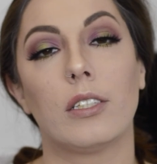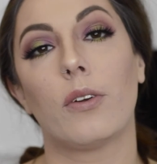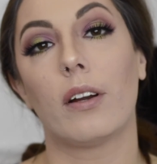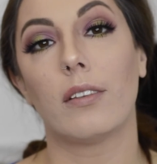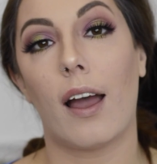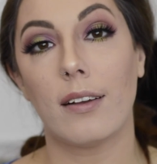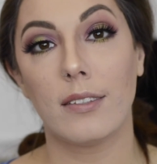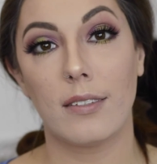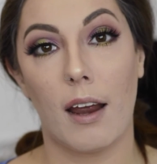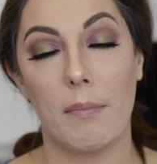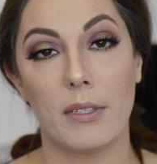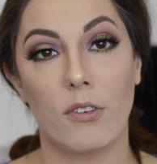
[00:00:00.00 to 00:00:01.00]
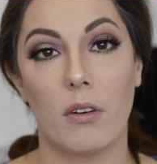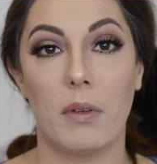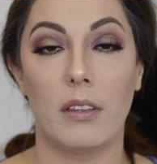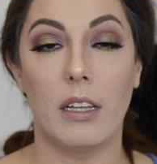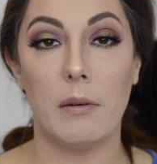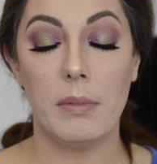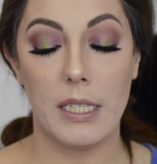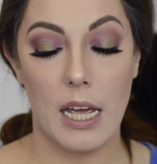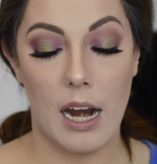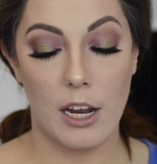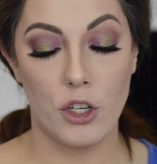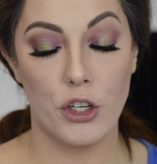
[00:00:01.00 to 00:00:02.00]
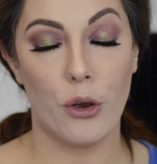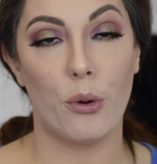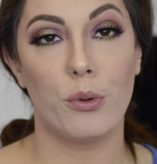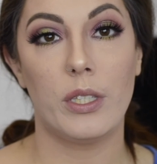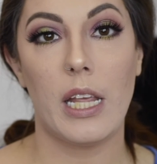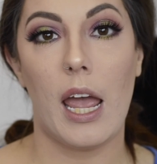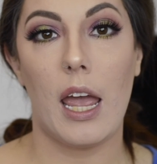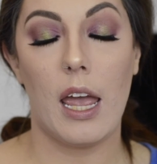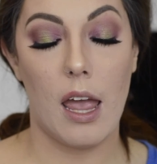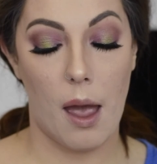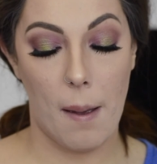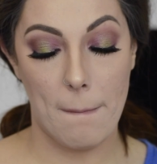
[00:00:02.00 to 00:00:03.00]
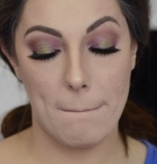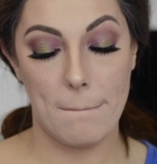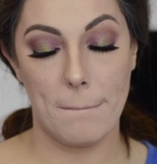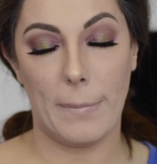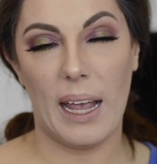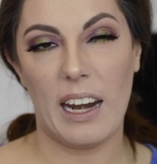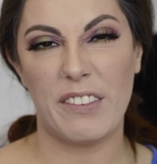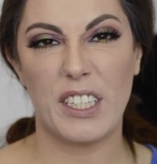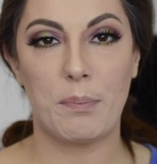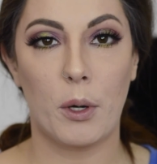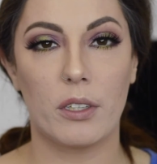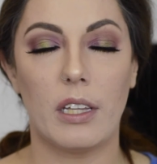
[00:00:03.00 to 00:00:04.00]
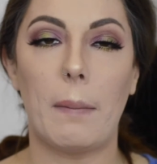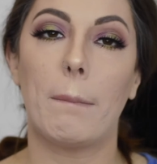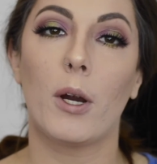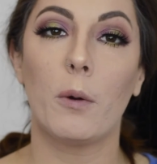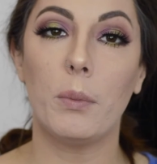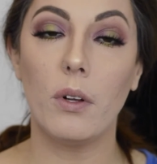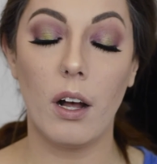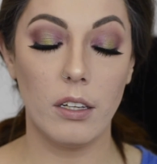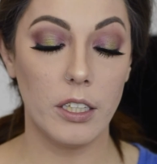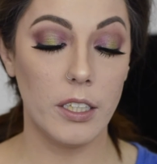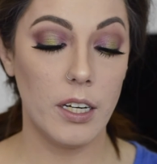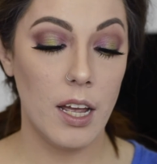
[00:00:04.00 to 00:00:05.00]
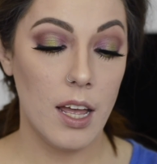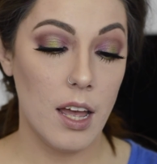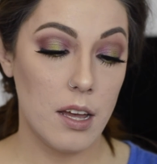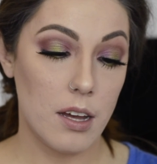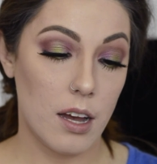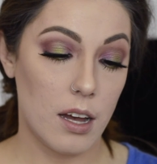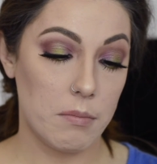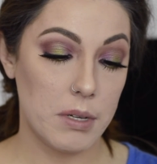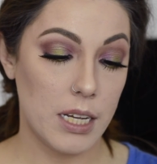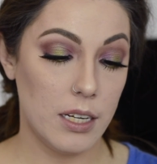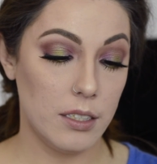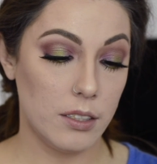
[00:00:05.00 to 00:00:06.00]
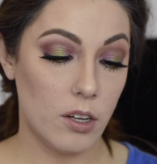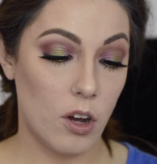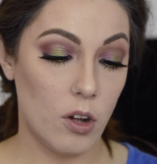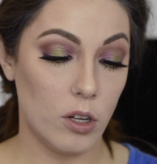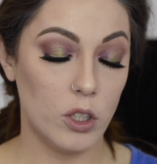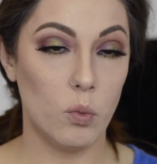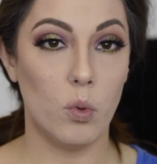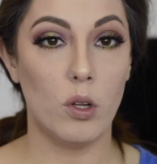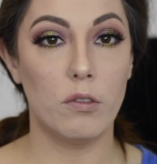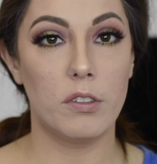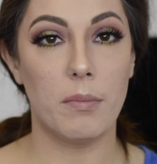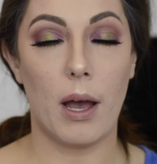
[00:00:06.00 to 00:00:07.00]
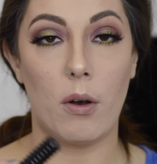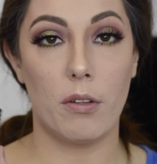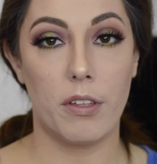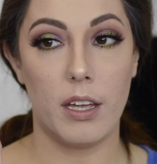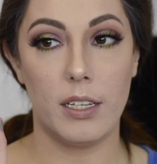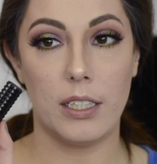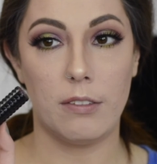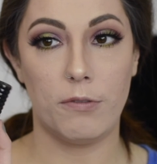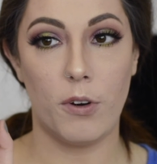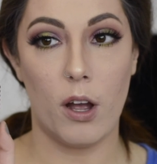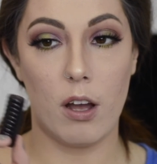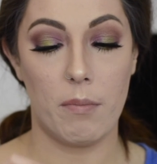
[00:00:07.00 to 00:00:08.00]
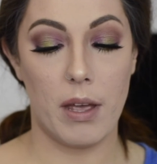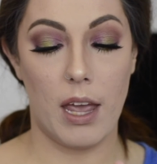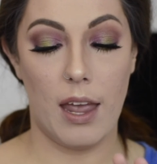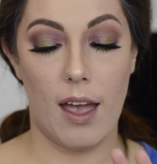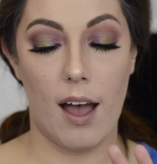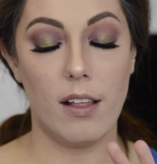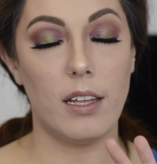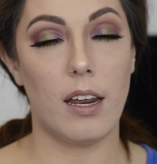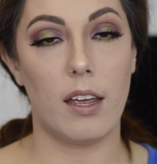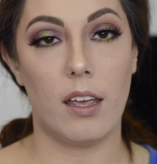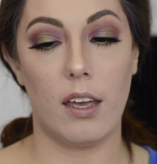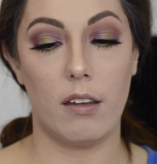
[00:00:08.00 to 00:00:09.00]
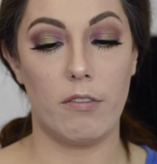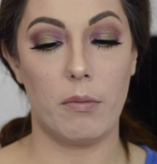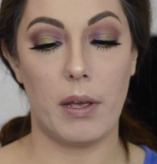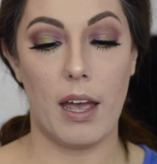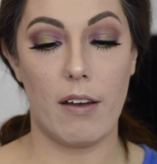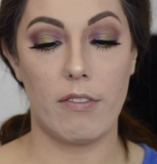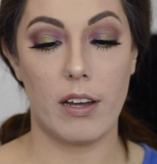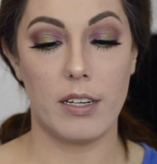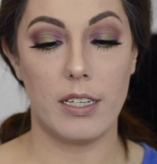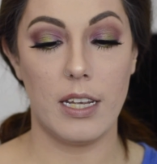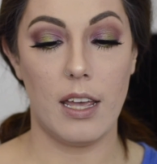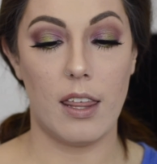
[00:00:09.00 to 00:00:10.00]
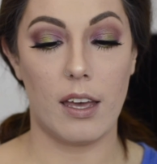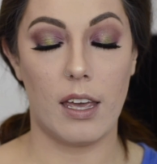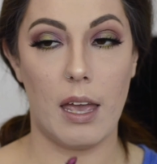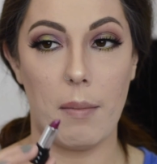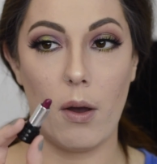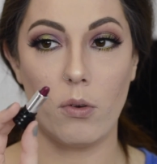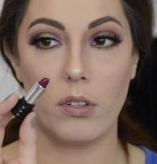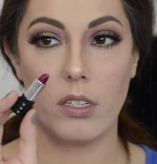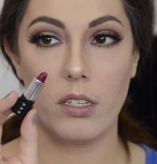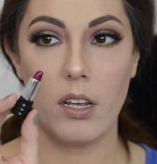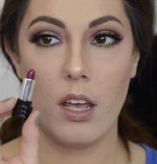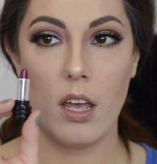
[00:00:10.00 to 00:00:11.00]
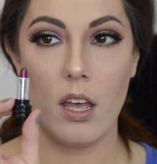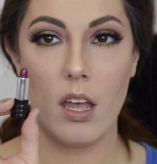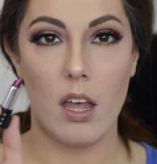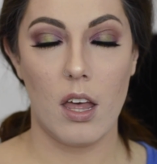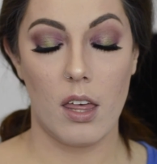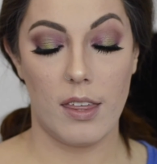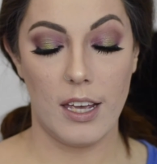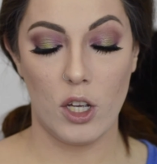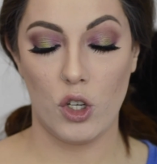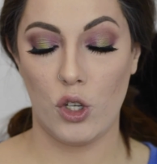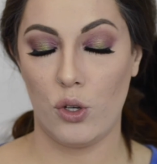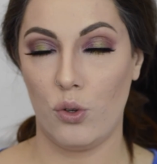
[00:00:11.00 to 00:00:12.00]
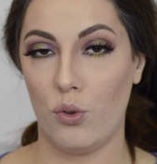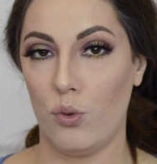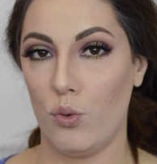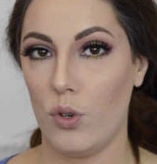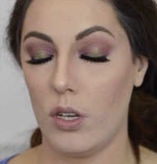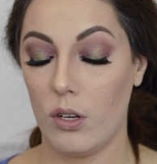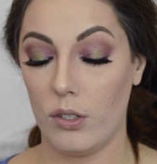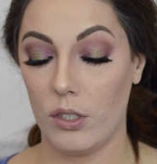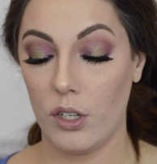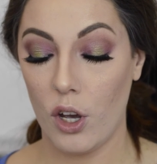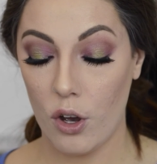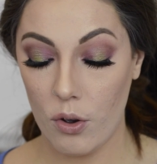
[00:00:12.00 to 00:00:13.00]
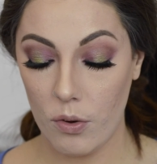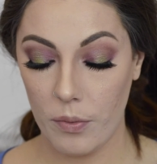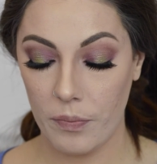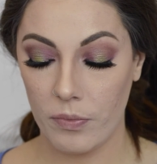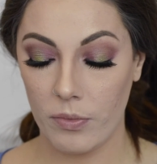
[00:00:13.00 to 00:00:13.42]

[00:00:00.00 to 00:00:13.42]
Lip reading: So our last step is going to be lips, and I chose a kind of sparkly purple color. It is called Wolvesmouth, and it's from a holiday kit from Kat Von D that came out, I think, 2 years ago.